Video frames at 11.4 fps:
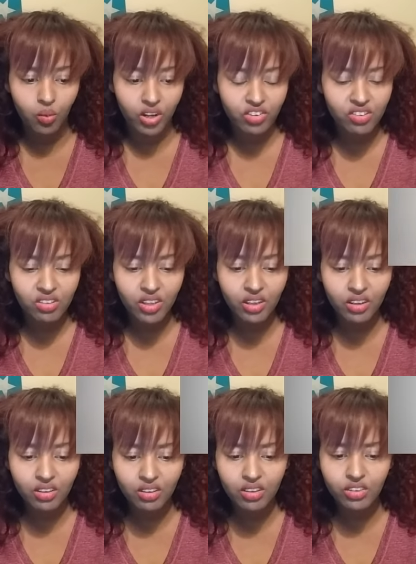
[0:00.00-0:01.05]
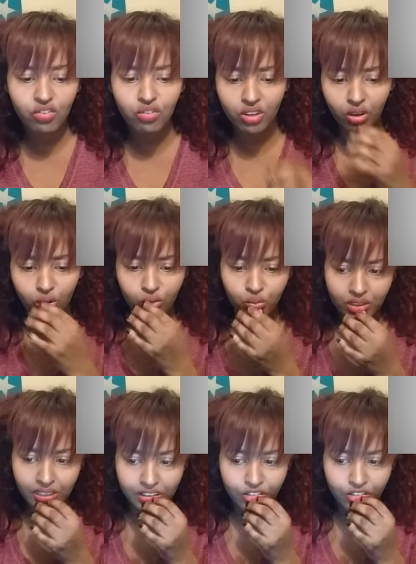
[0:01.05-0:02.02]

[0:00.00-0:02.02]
I watch this again? It just, it looked really